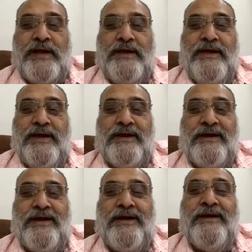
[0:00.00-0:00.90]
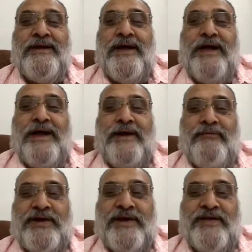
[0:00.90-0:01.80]
here and
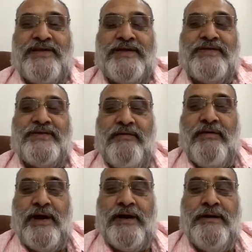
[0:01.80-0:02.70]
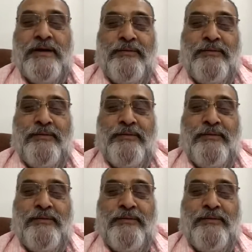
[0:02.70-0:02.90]
witnessing this award.